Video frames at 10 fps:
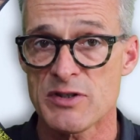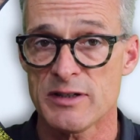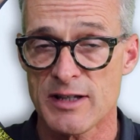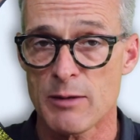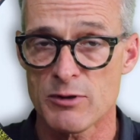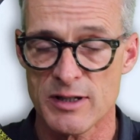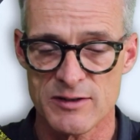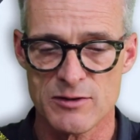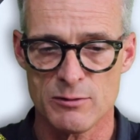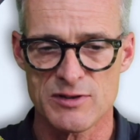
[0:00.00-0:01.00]

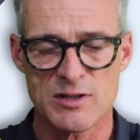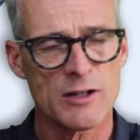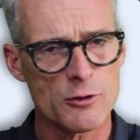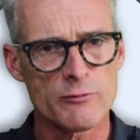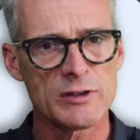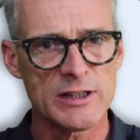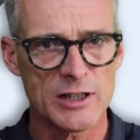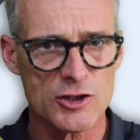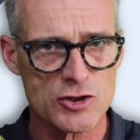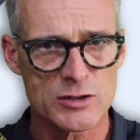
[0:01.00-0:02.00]
Cabernet. So it's not overly
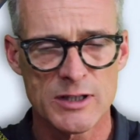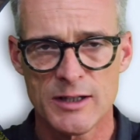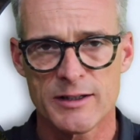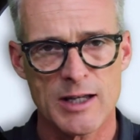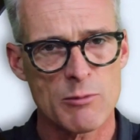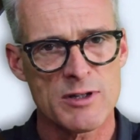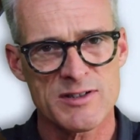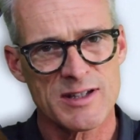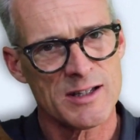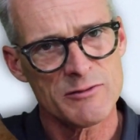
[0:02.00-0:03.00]
lush. Cabernet
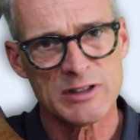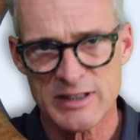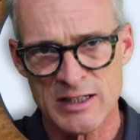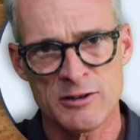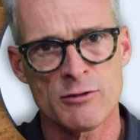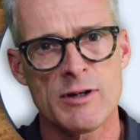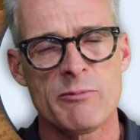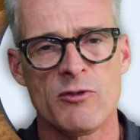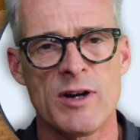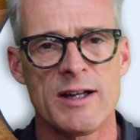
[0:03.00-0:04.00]
is kind of a lean
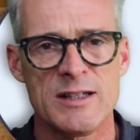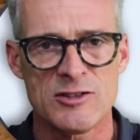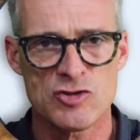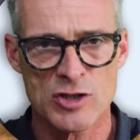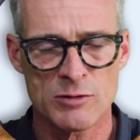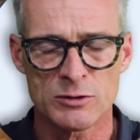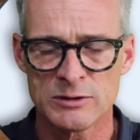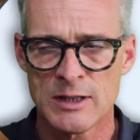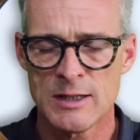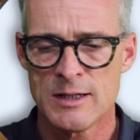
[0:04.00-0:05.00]
grape variety in general.
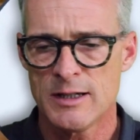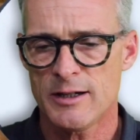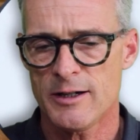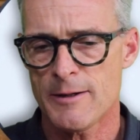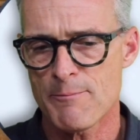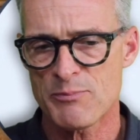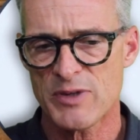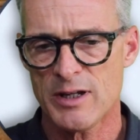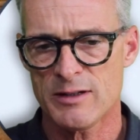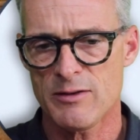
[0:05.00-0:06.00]
Um,
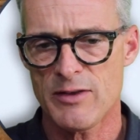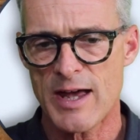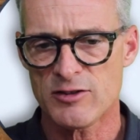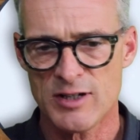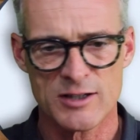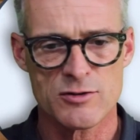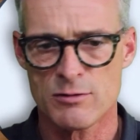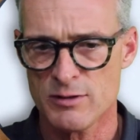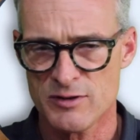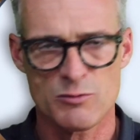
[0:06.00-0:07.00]
and that
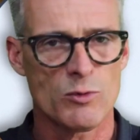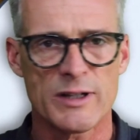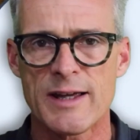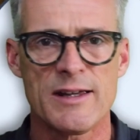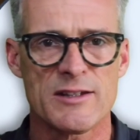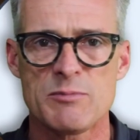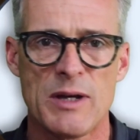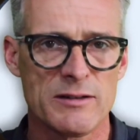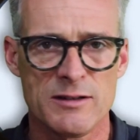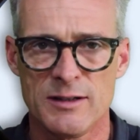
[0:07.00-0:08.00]
texture is what I
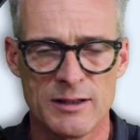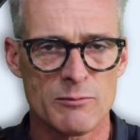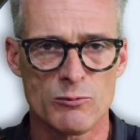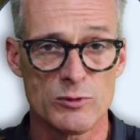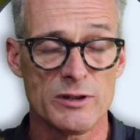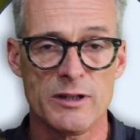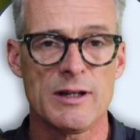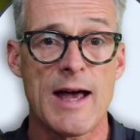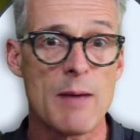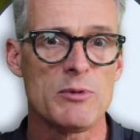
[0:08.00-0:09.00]
expected, and I'm really
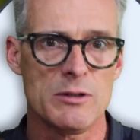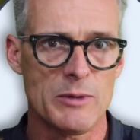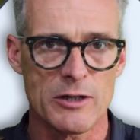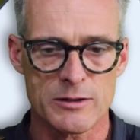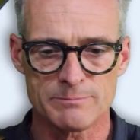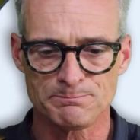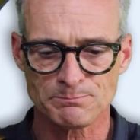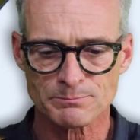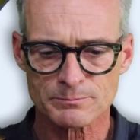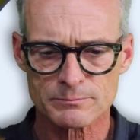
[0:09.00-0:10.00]
happy about it.
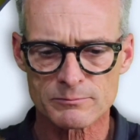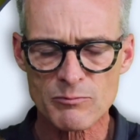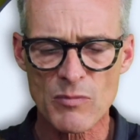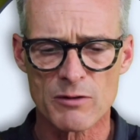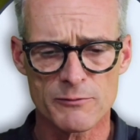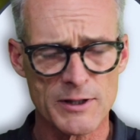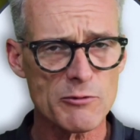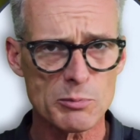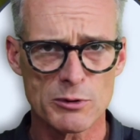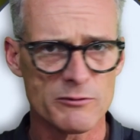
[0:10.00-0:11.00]

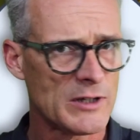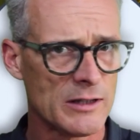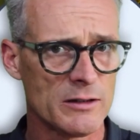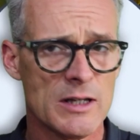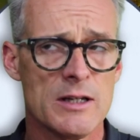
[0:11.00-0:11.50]
Flavor profile